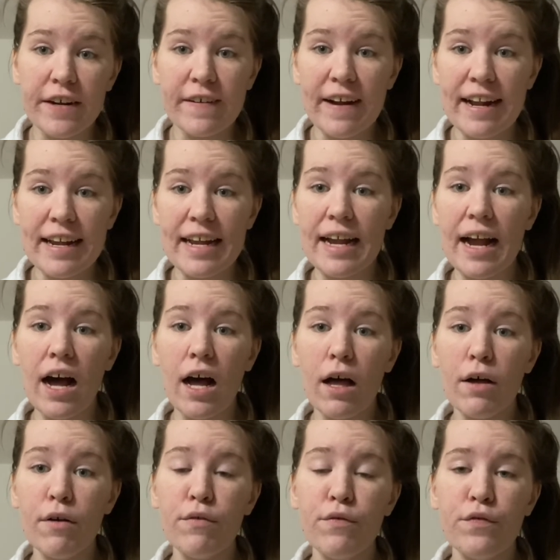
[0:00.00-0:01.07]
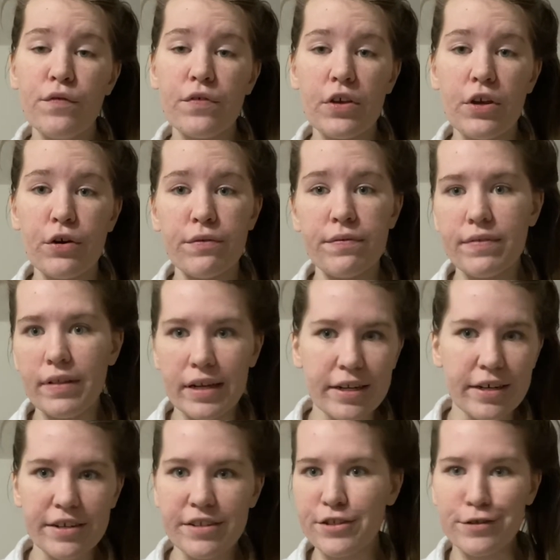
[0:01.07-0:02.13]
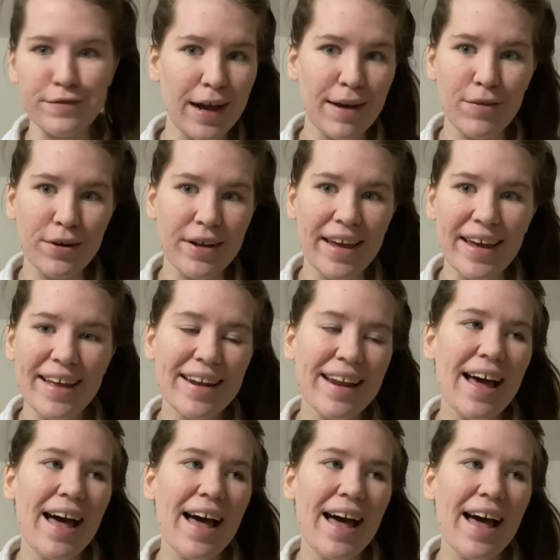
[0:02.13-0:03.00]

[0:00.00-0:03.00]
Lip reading: ready of your flare survival kit.